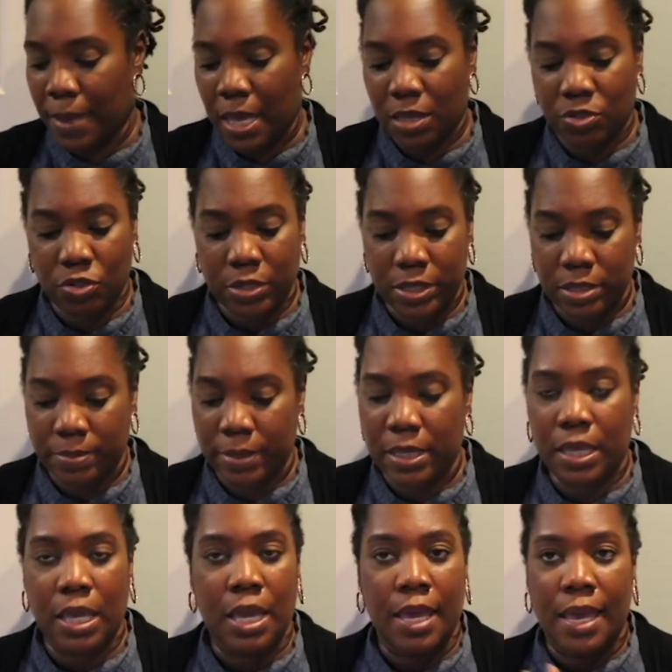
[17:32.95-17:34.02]
And trust
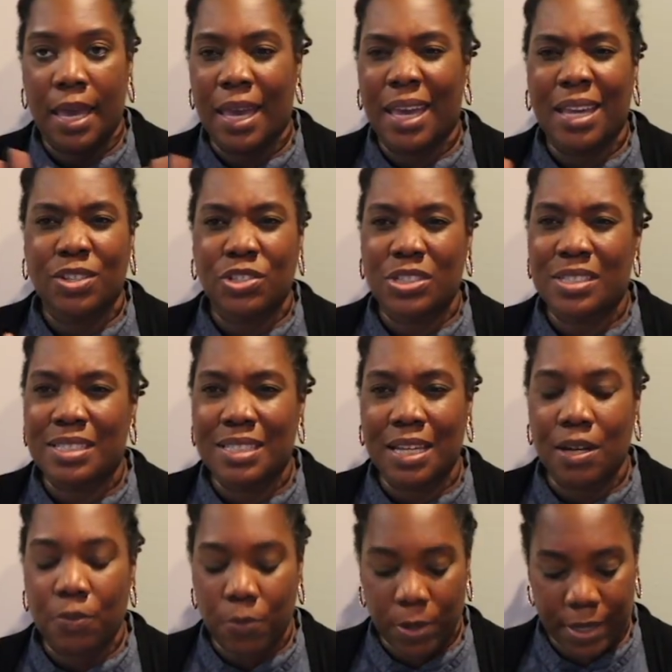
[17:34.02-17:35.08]
me, it just
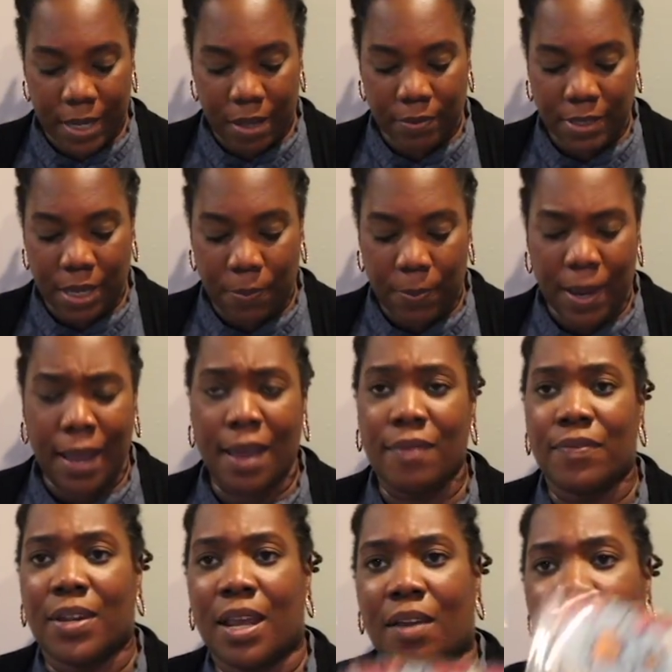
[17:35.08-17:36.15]
didn't work out that way. I
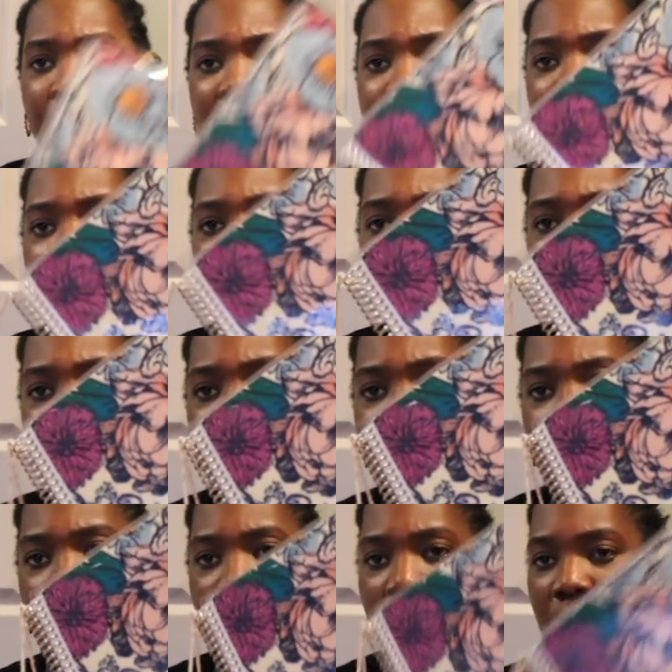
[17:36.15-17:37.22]
even have my channel name
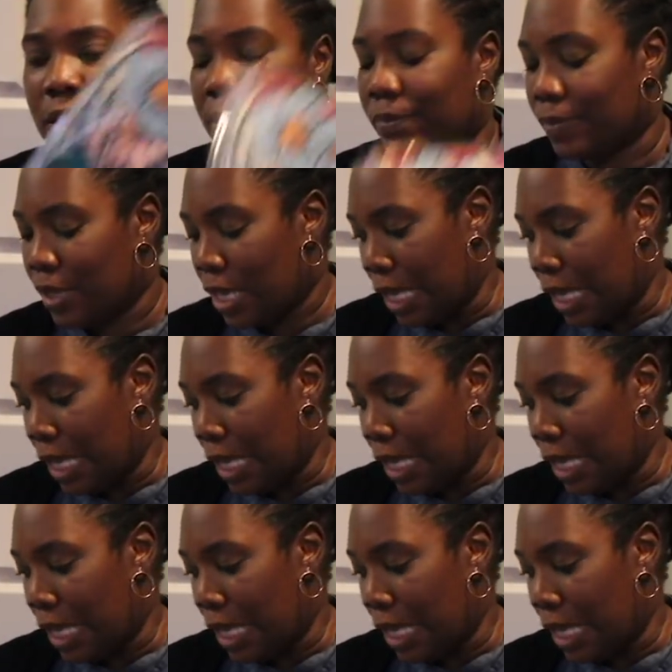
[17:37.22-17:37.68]
on here.